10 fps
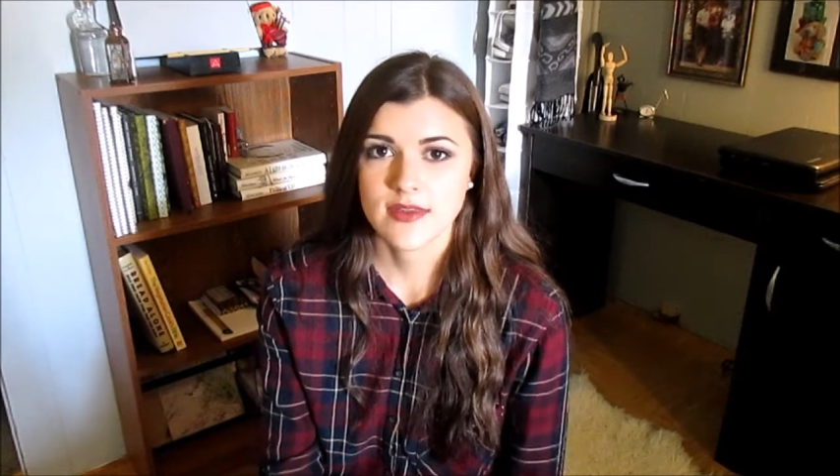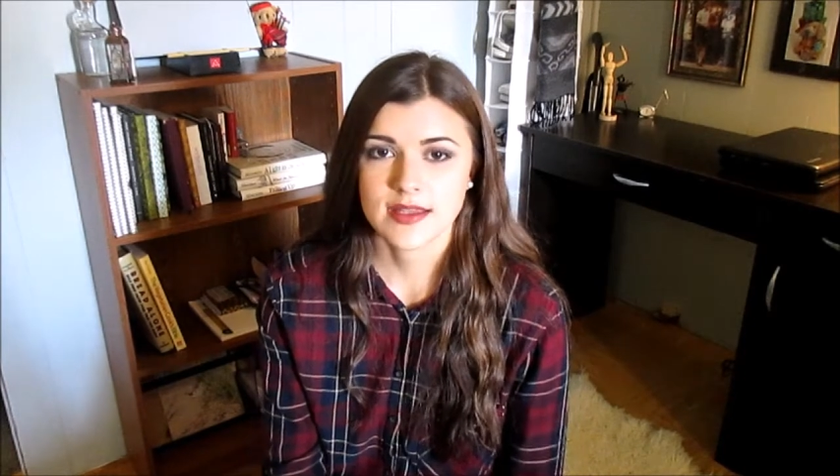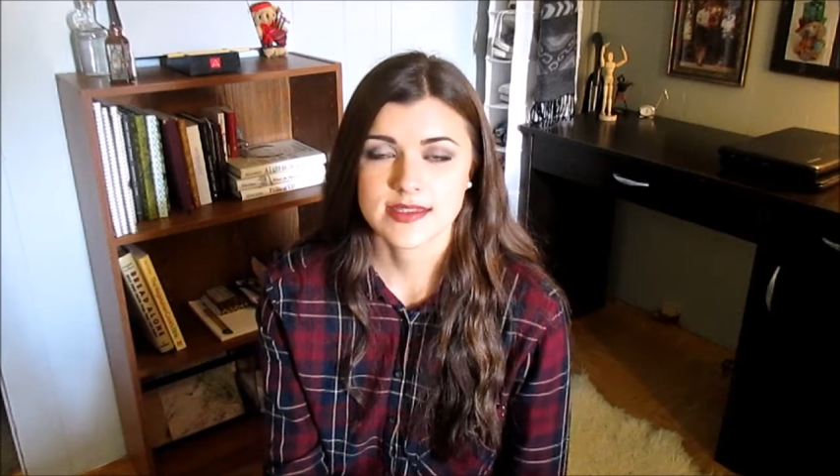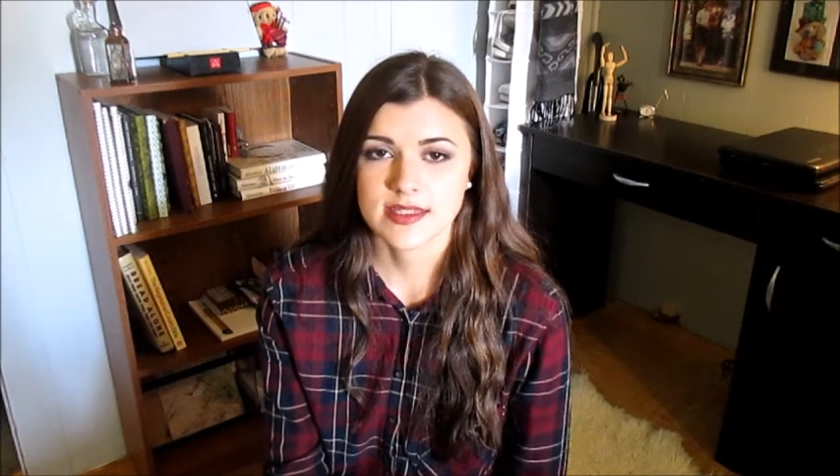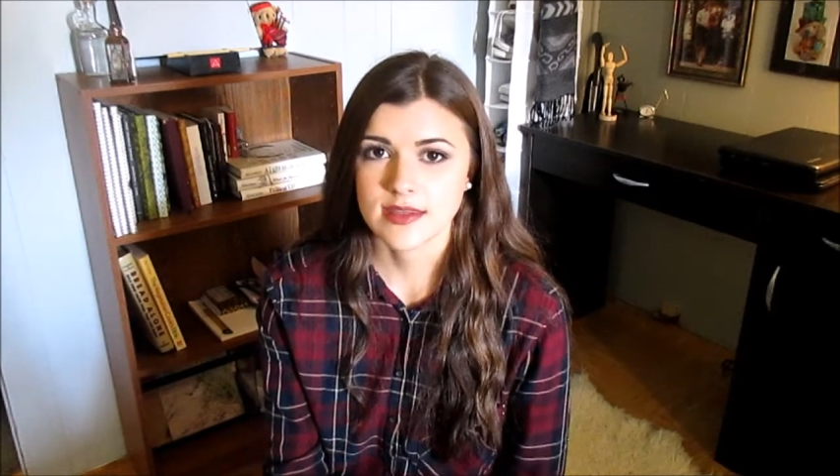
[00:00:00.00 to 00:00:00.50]

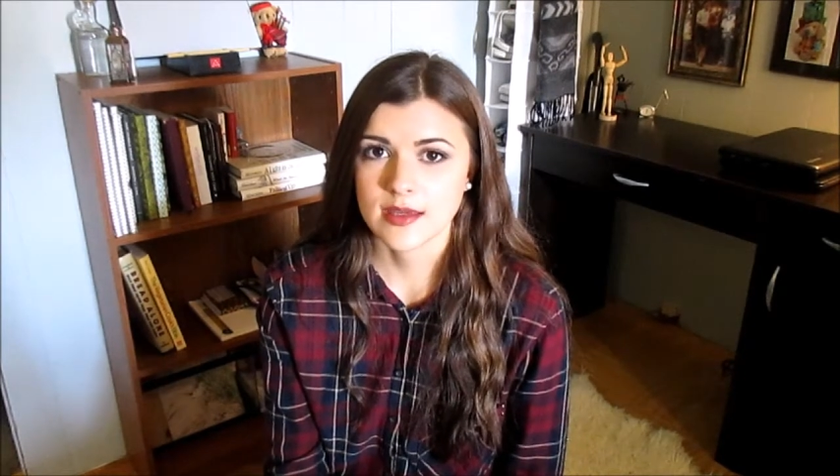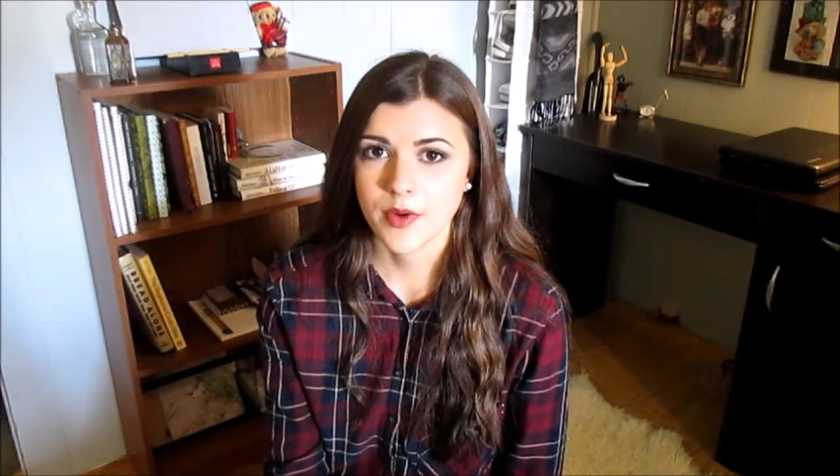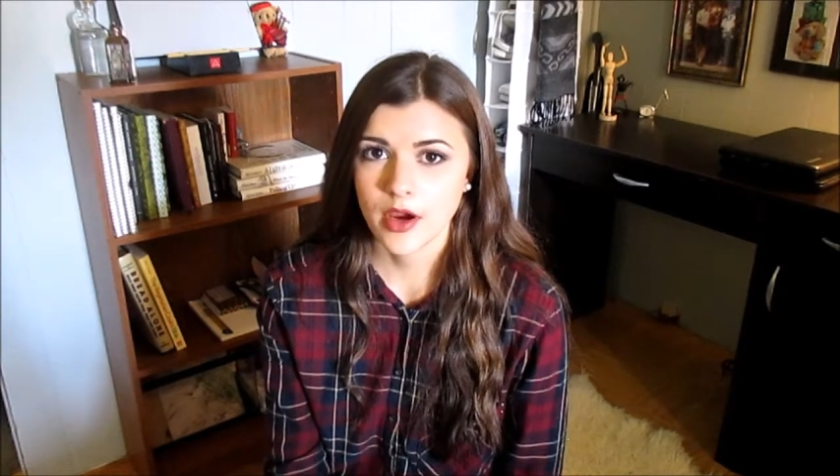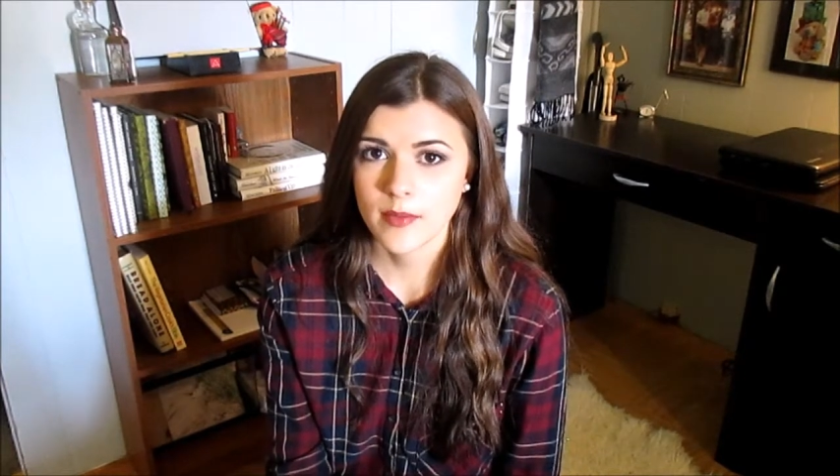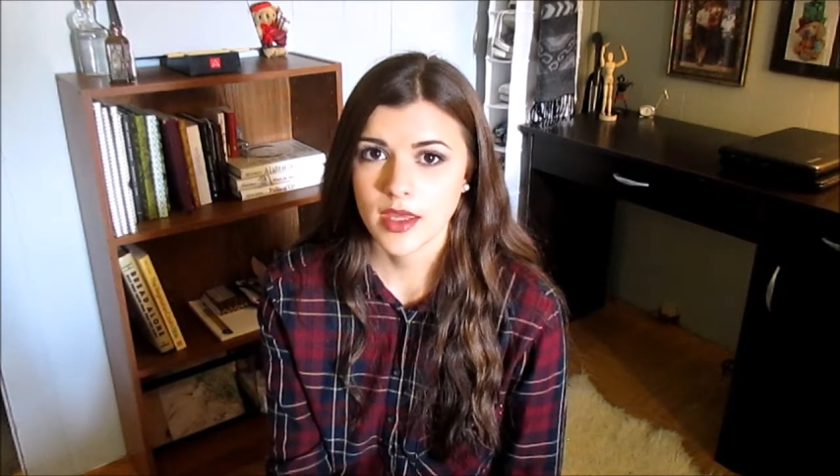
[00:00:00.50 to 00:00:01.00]
they'd seen the
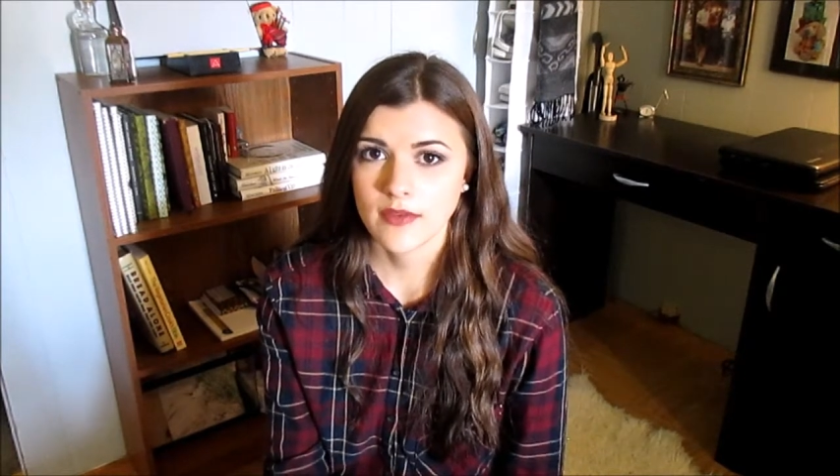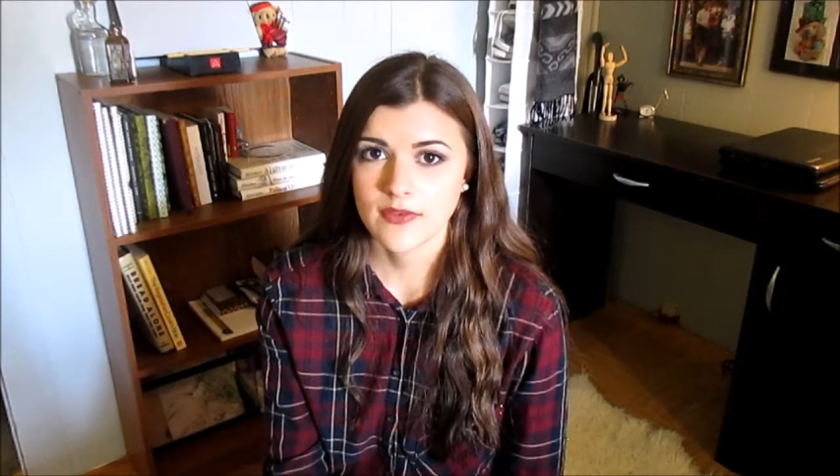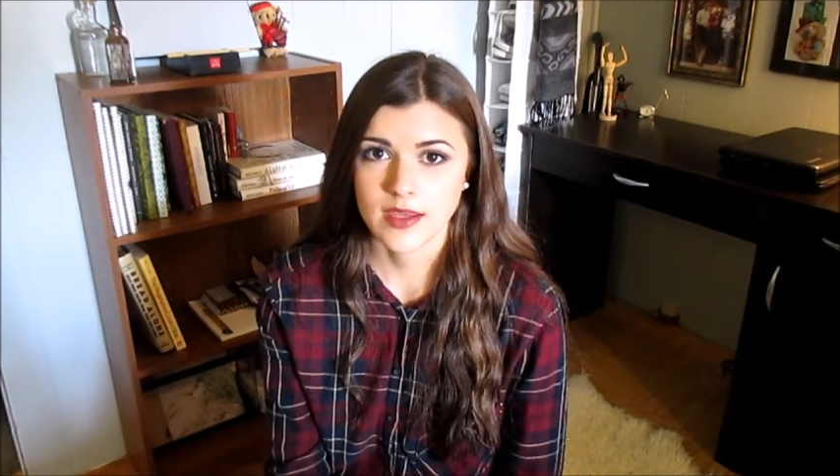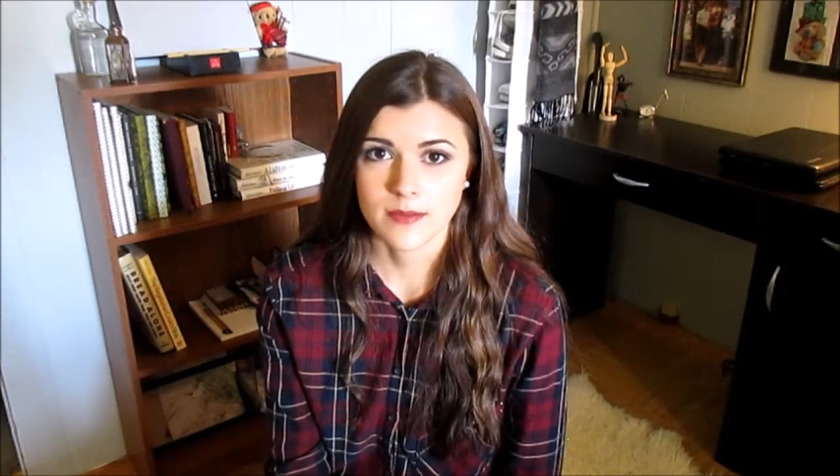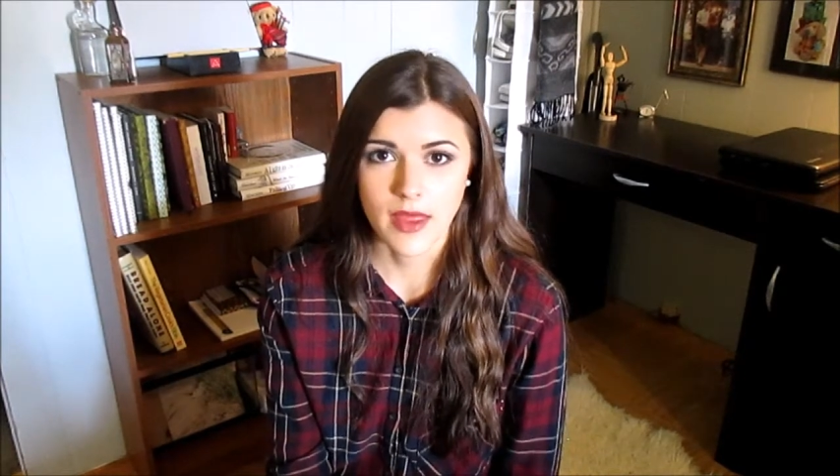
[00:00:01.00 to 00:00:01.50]
apartment,
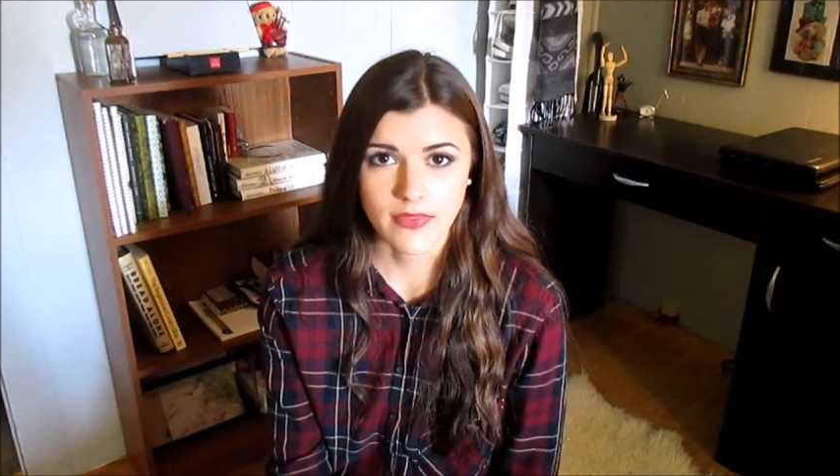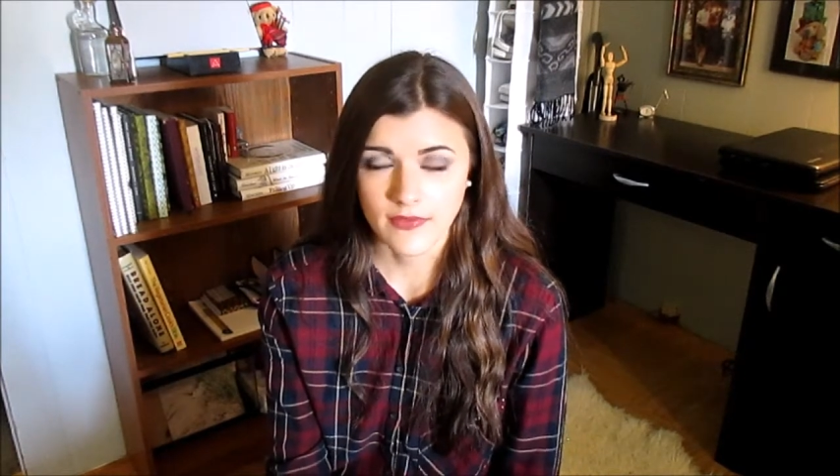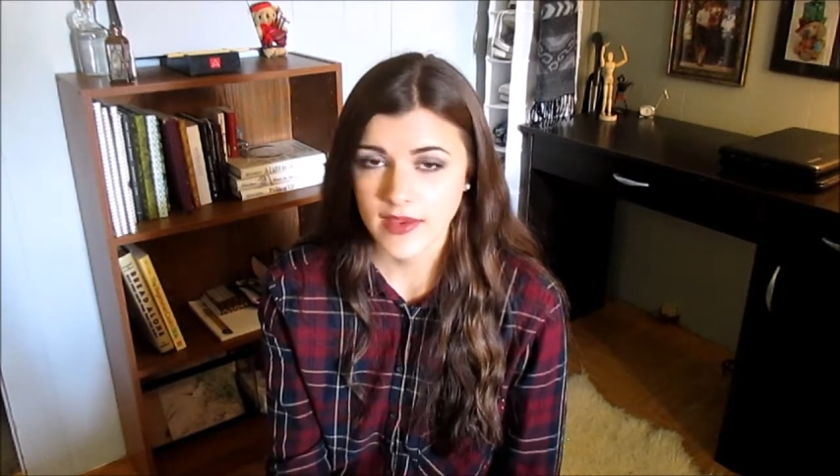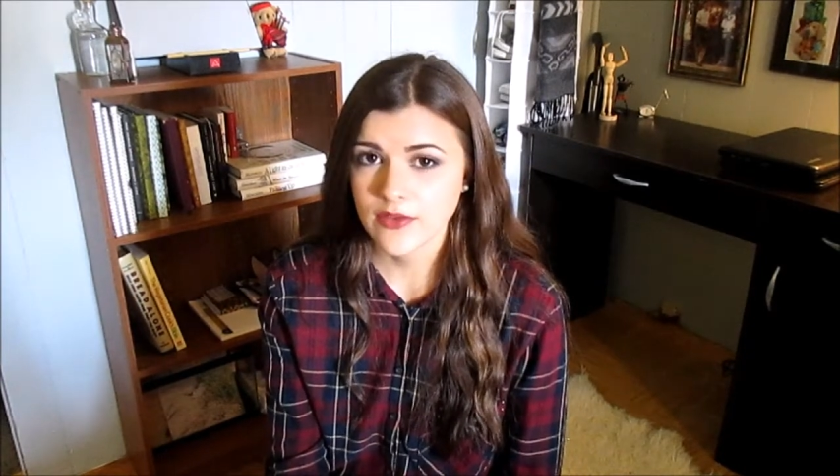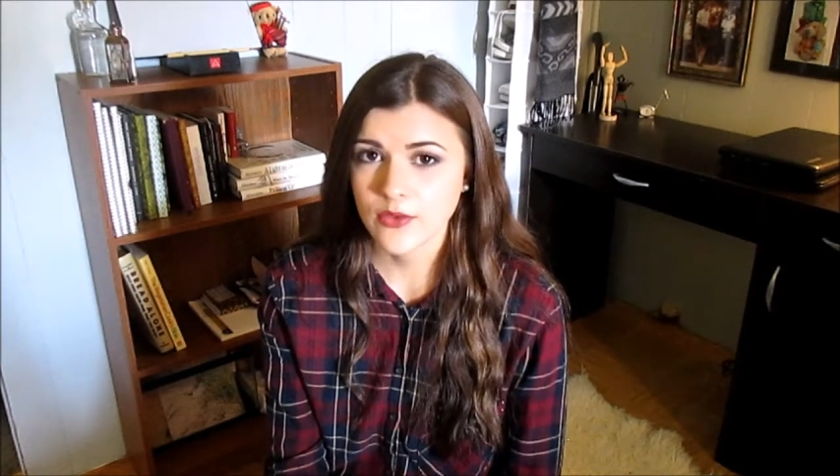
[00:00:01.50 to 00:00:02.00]
they'd met the
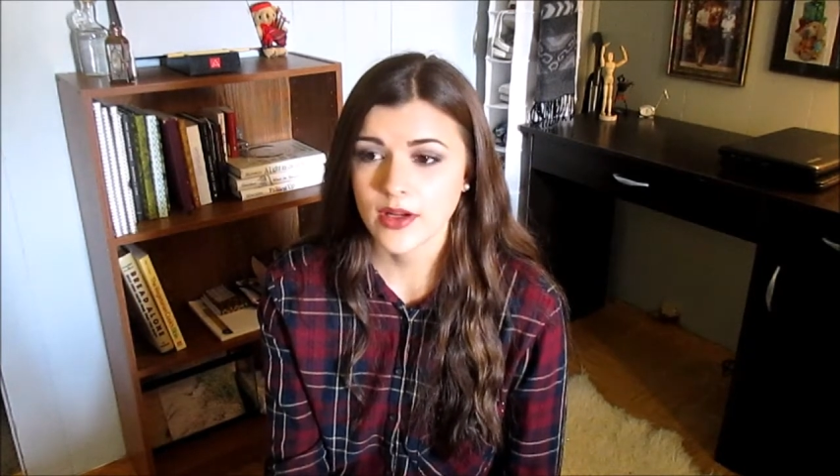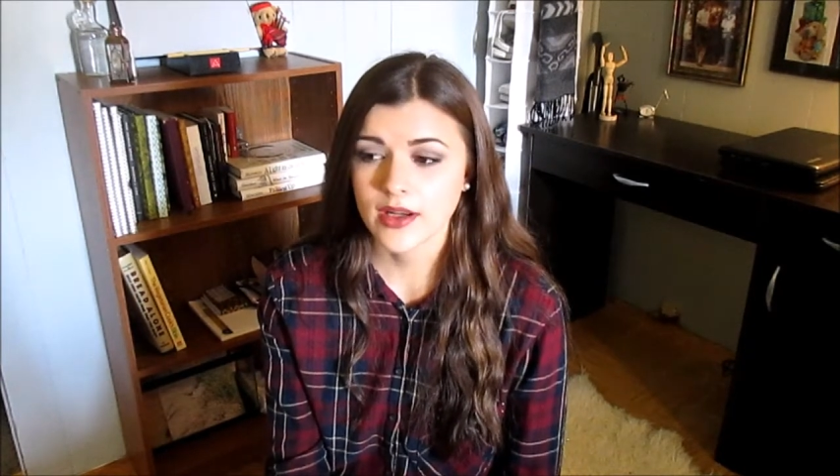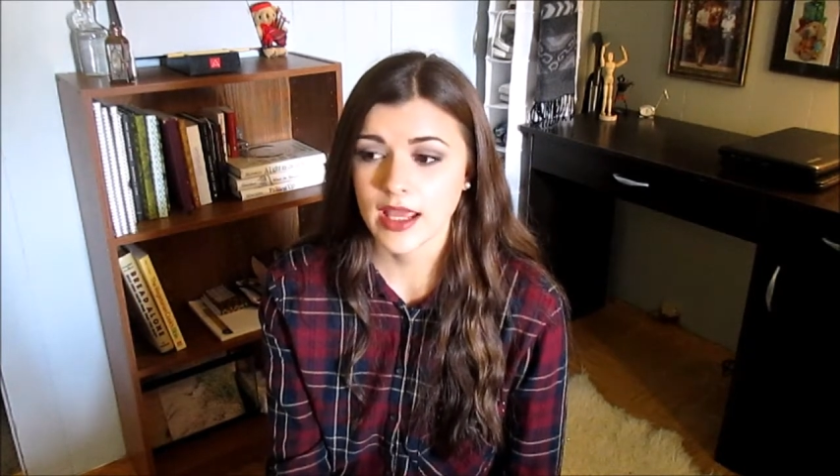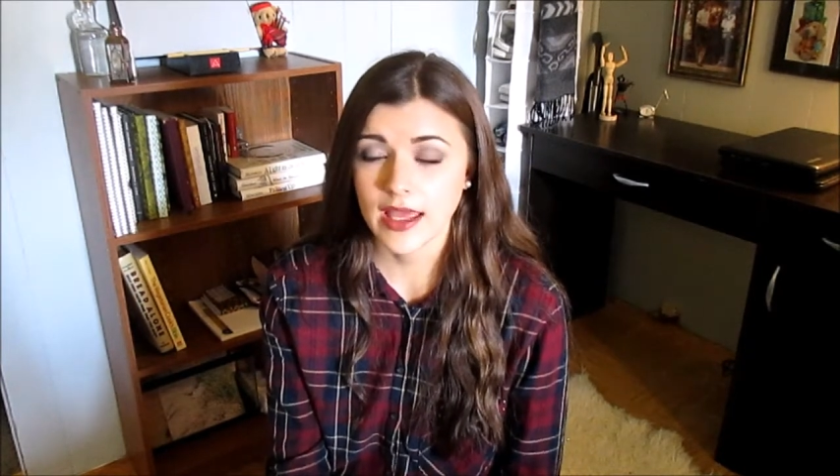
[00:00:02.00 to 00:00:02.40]
landlord,